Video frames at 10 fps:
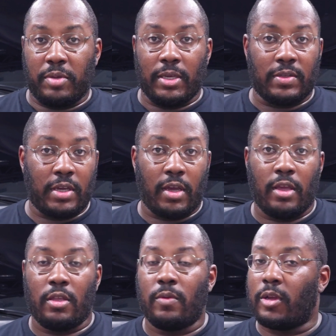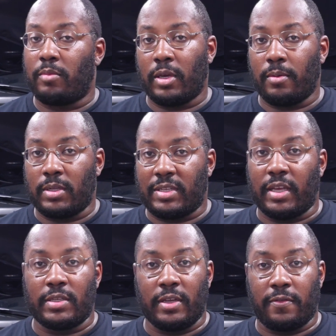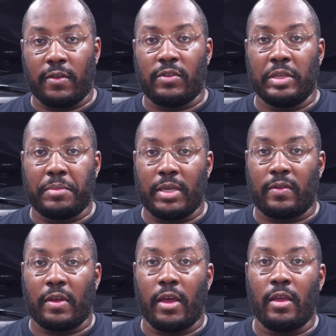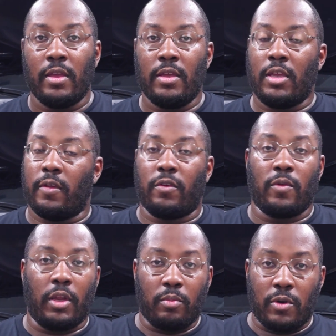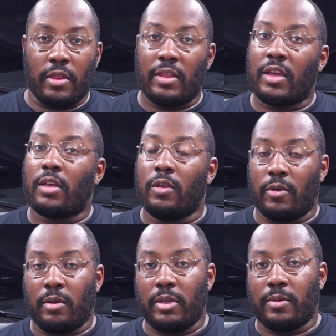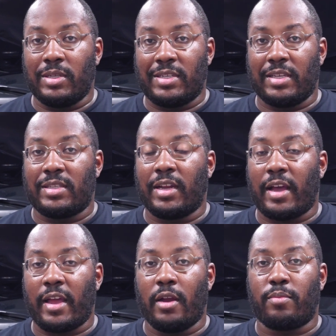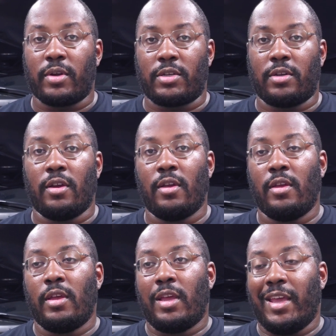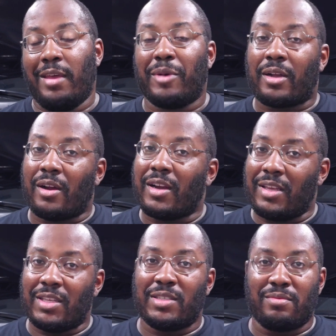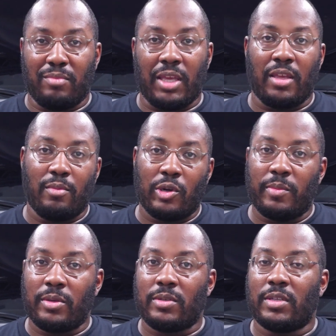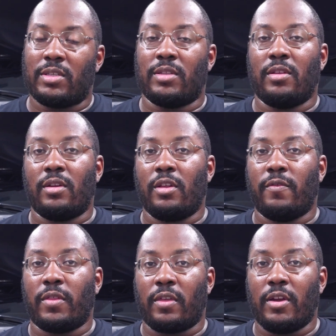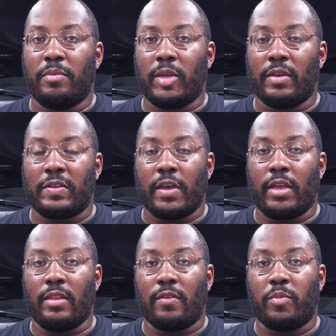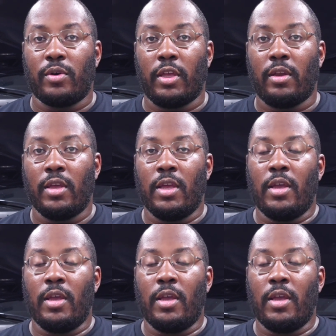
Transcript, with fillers: P S I, you want to be able to test at fifteen P S I. If you're running more than that, you want to be able to test at a higher pressure. And my car is making more boost. It's a little over thirty P S I at this point,